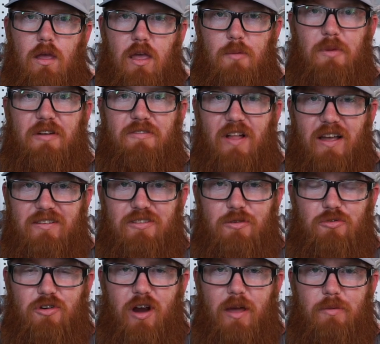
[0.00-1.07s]
Hey McFly
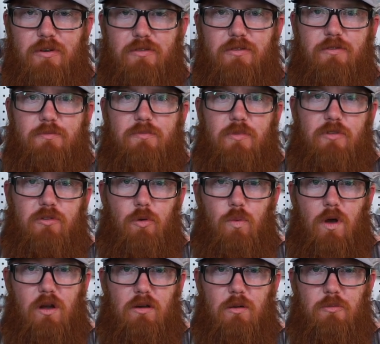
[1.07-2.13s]
subscribers, so
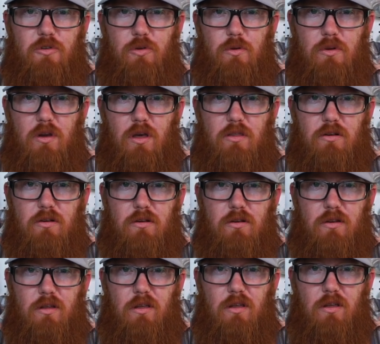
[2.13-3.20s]
welcome to
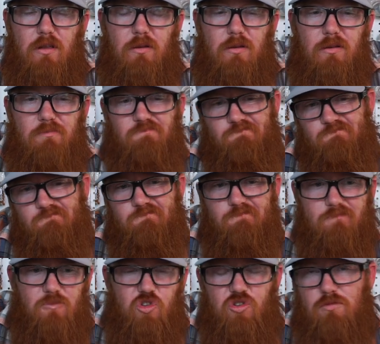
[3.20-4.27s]
another
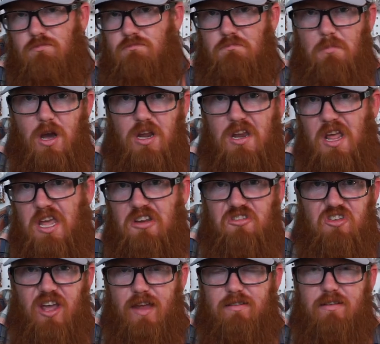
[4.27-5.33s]
Monday
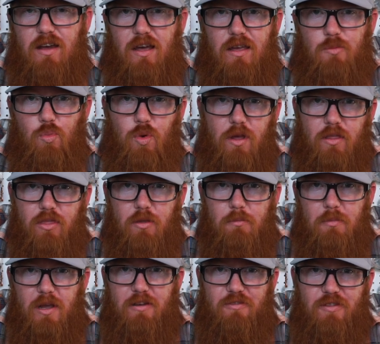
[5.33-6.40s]
chat time with
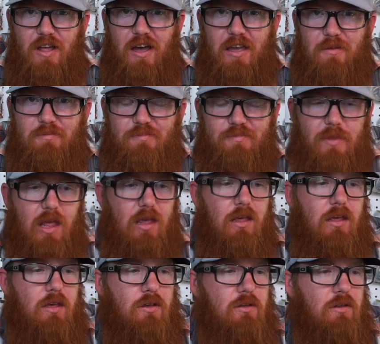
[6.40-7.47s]
McFly.
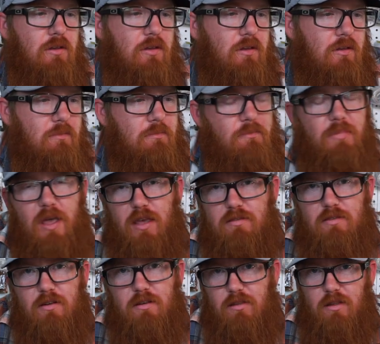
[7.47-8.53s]

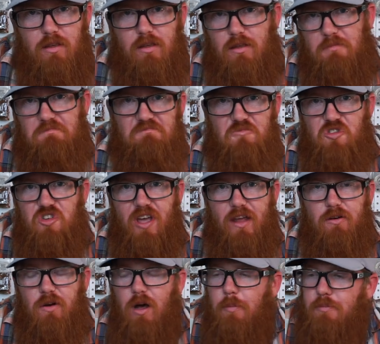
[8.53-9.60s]
Basically,
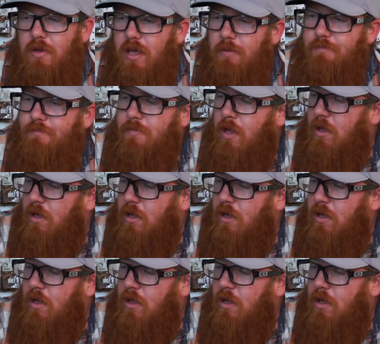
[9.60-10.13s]
channel update.